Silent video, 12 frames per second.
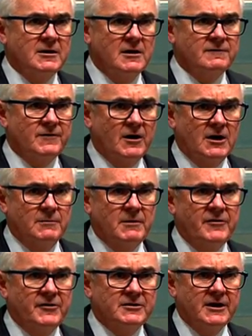environment
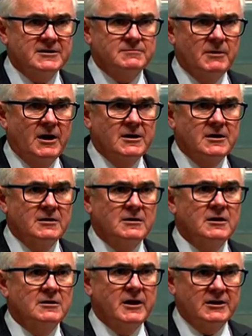and the Tasmanian
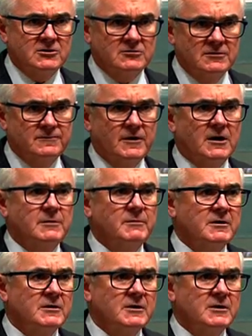natural environment.